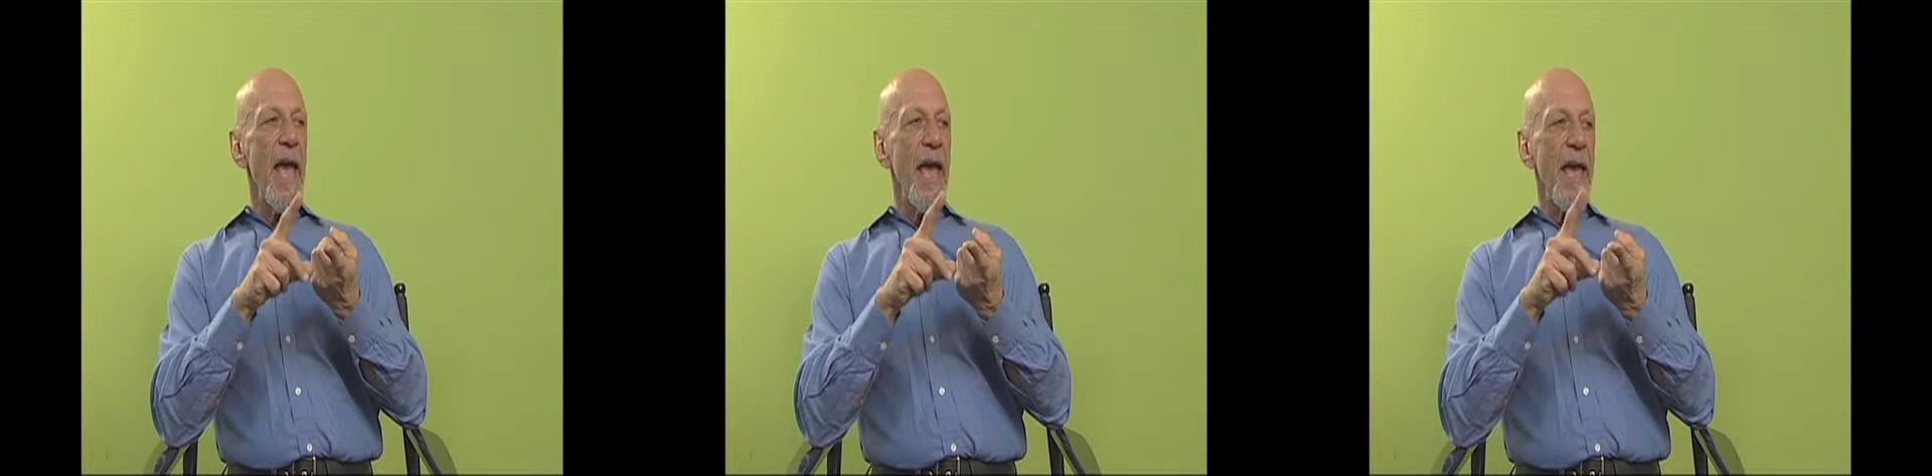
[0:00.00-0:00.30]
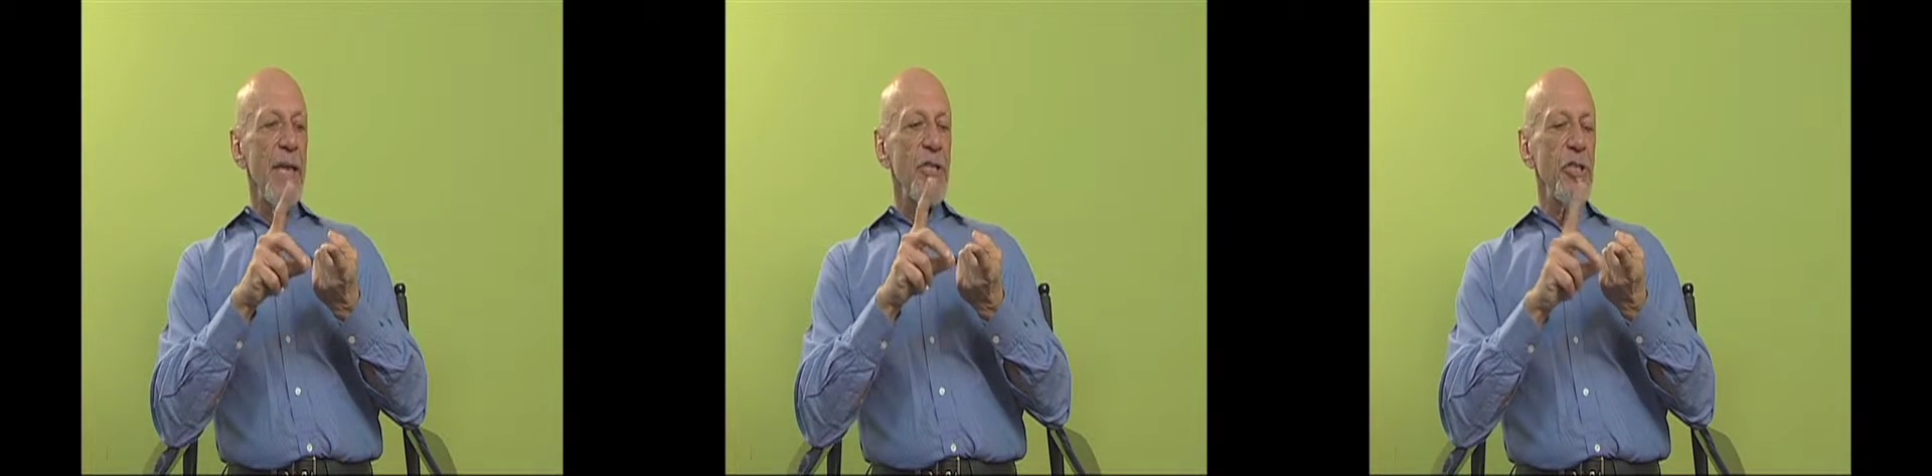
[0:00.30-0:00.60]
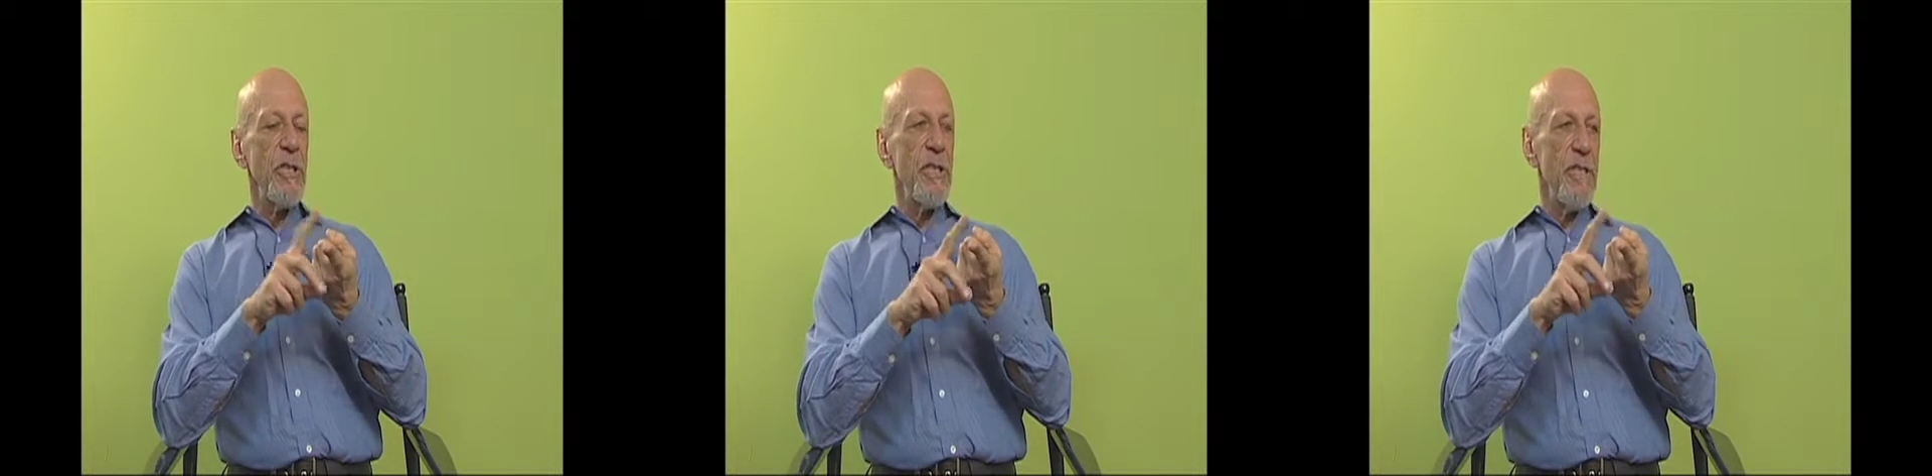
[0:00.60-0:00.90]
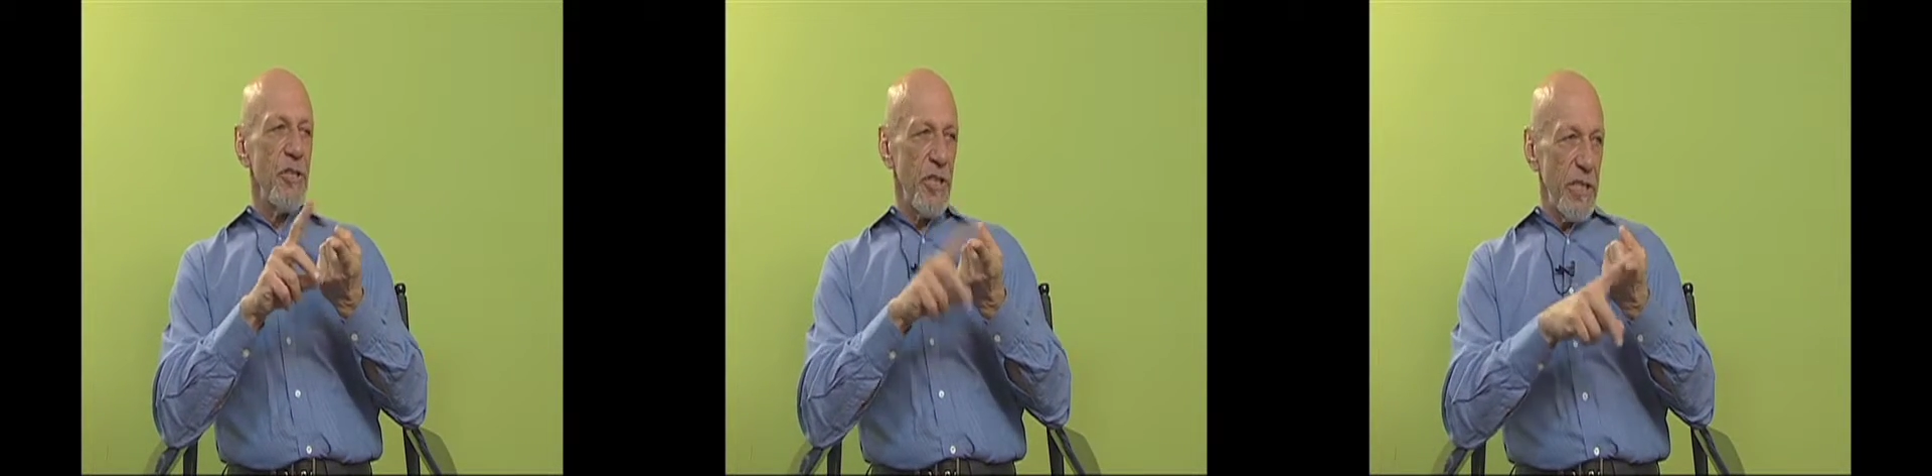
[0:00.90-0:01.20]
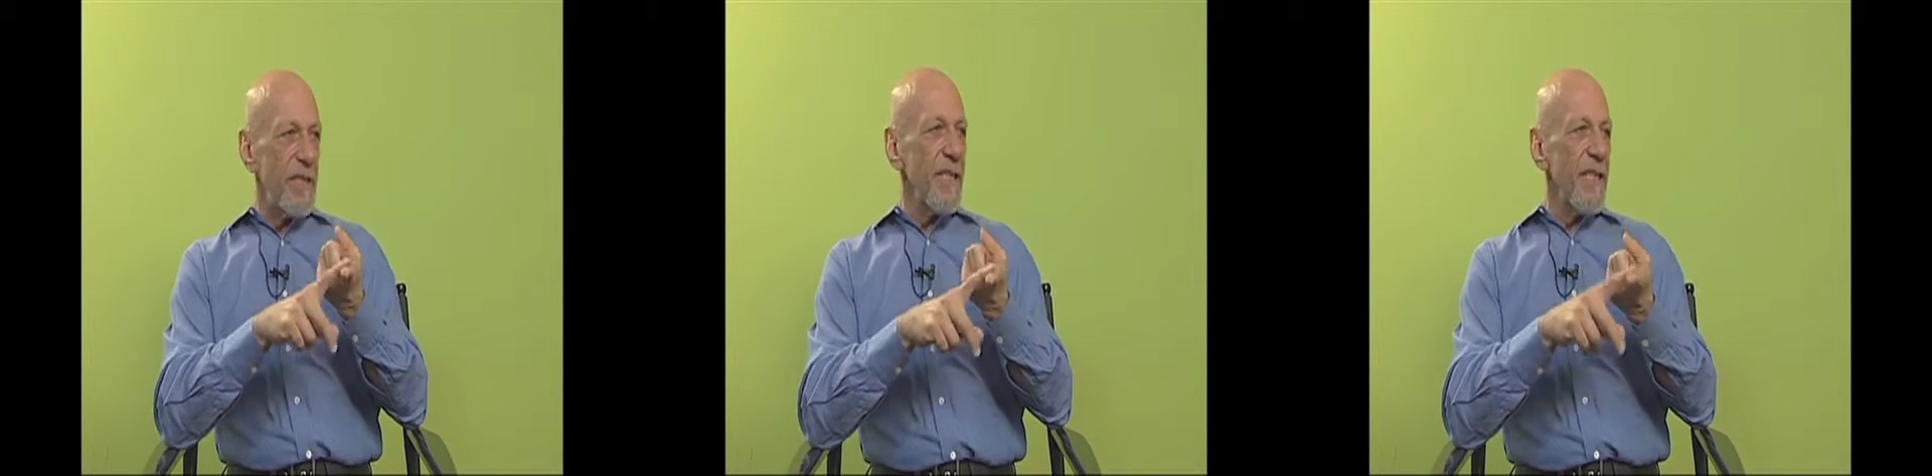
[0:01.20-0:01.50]
and she
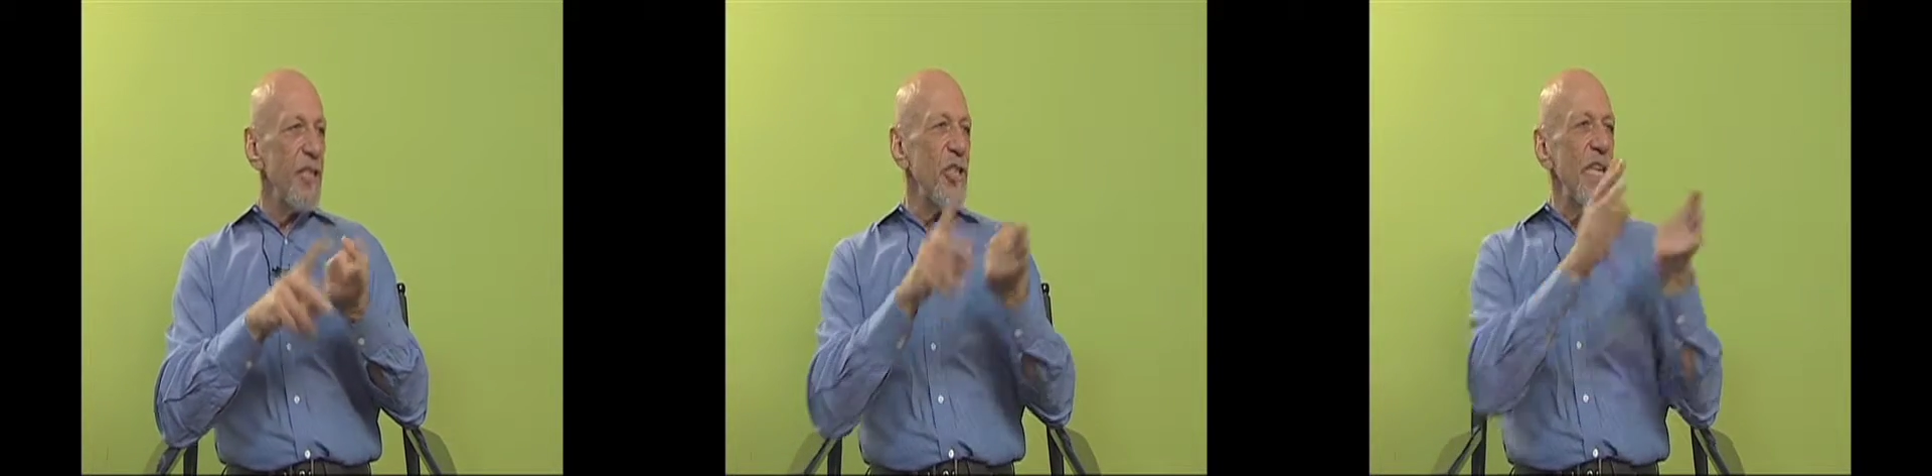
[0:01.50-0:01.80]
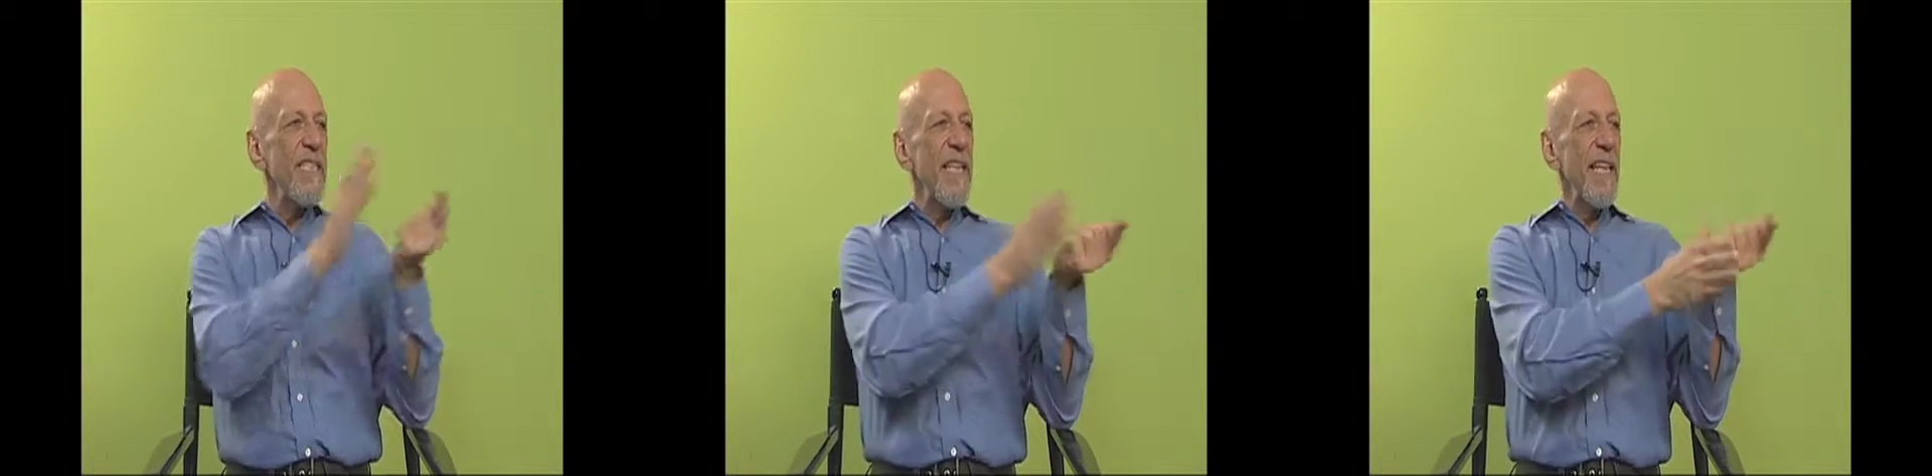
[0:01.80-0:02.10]
gets